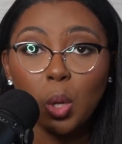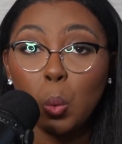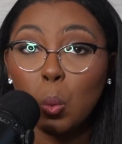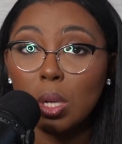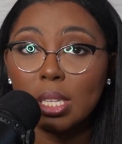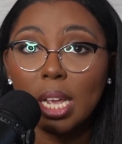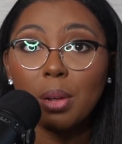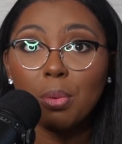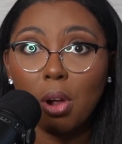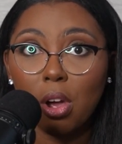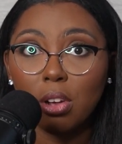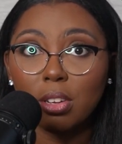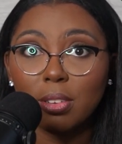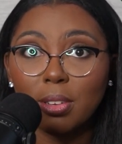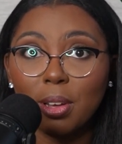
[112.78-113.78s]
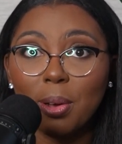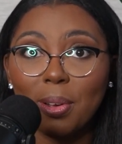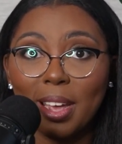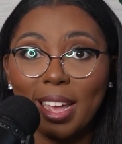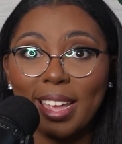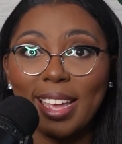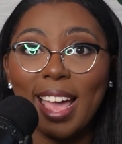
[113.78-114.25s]
was I wrong?
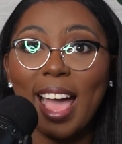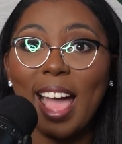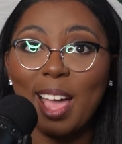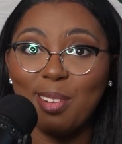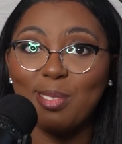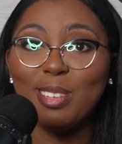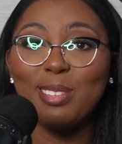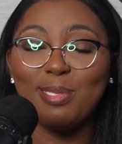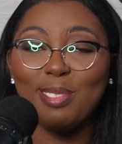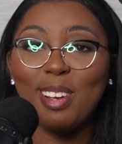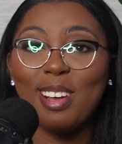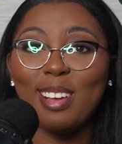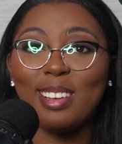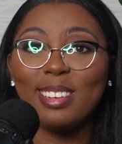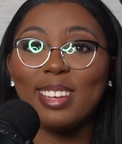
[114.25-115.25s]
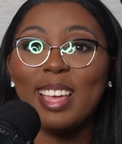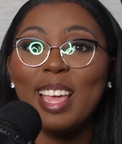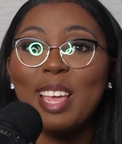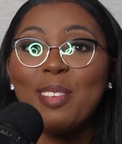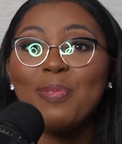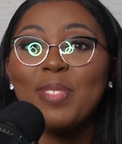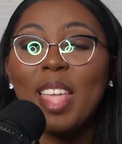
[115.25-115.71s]
Okay, I was wrong.
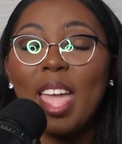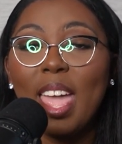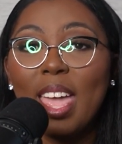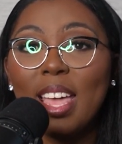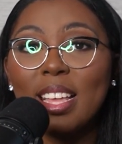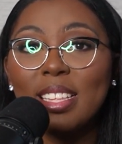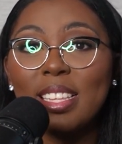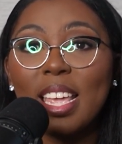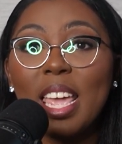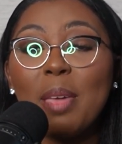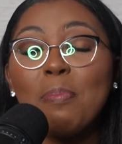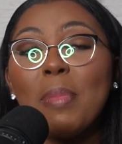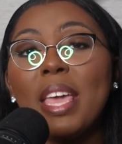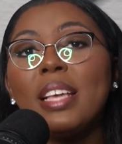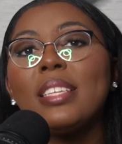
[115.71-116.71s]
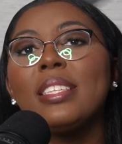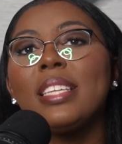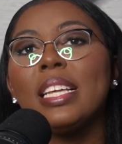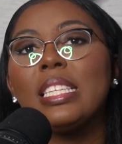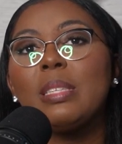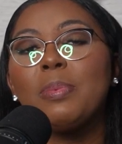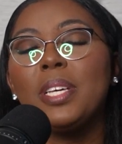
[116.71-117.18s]
And it makes
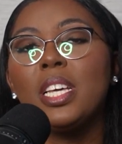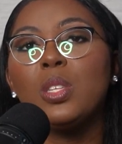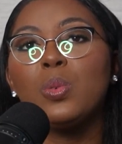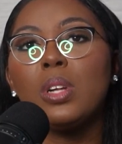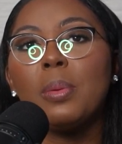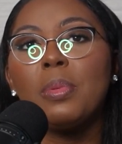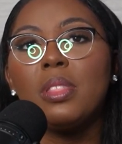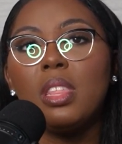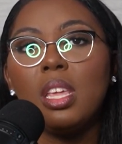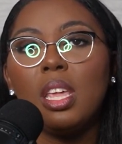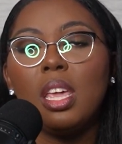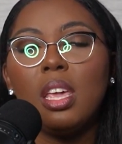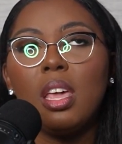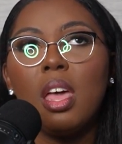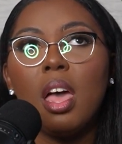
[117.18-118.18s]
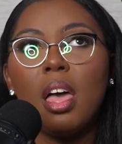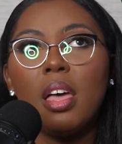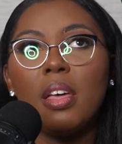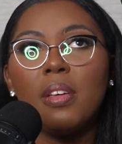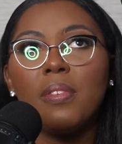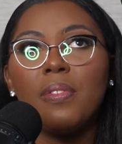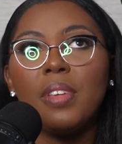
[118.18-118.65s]
sense because when I'm thinking
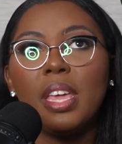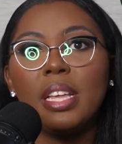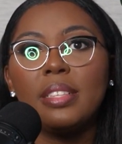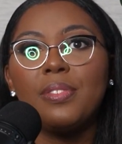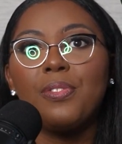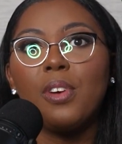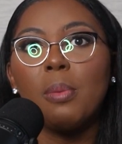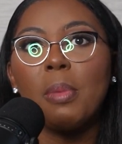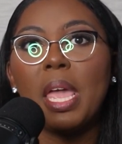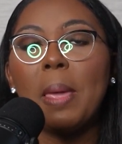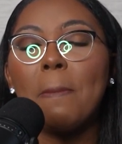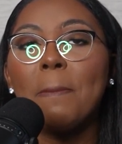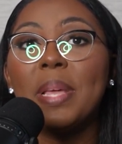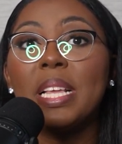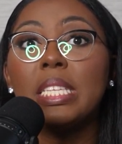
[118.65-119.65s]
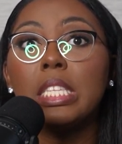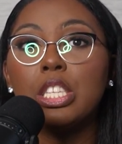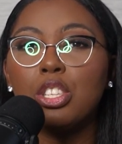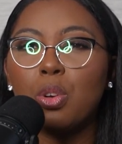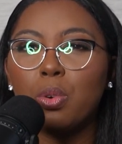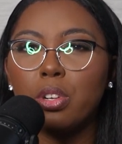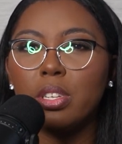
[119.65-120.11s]
of it from a
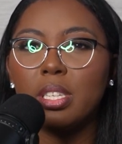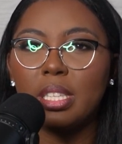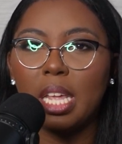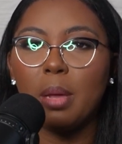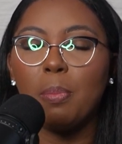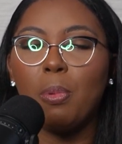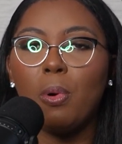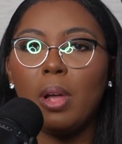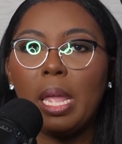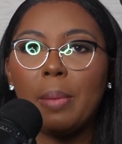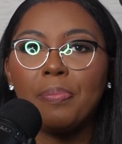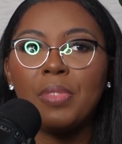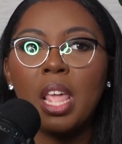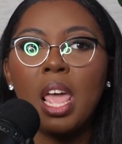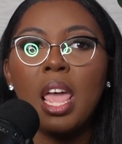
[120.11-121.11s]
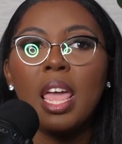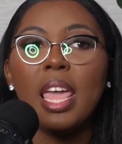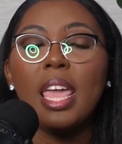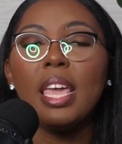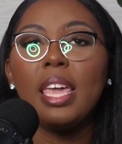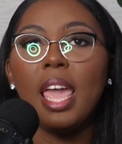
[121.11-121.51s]
business owner standpoint, it